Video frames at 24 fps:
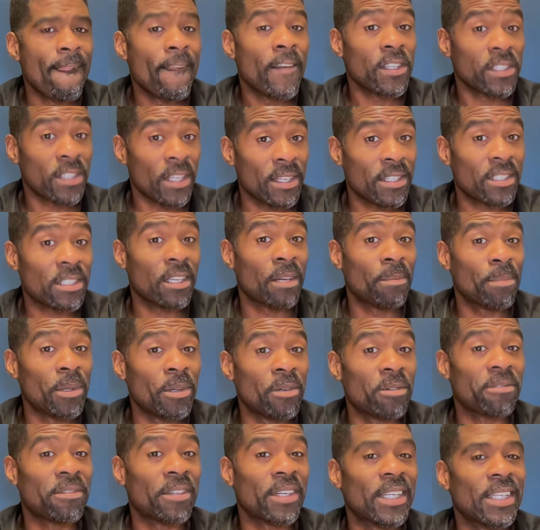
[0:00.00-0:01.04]
Say something,
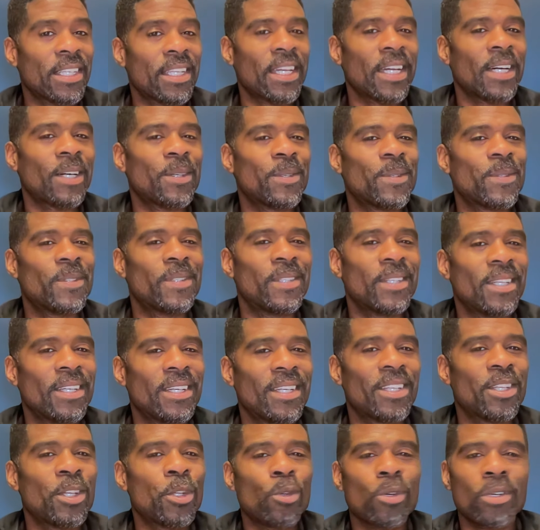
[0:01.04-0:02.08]
you'll find out.
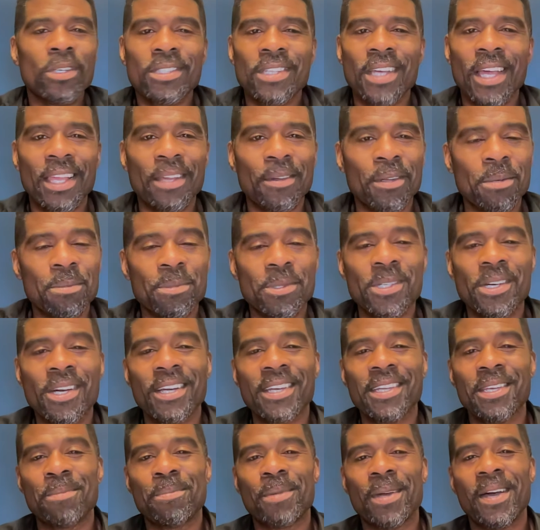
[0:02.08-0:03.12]
You know exactly what I'm
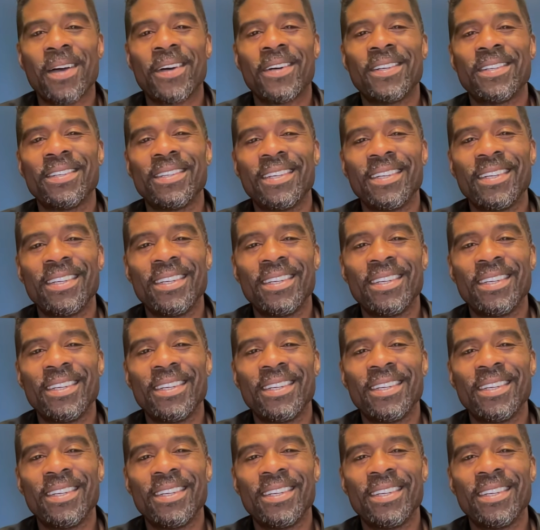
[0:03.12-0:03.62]
talking about.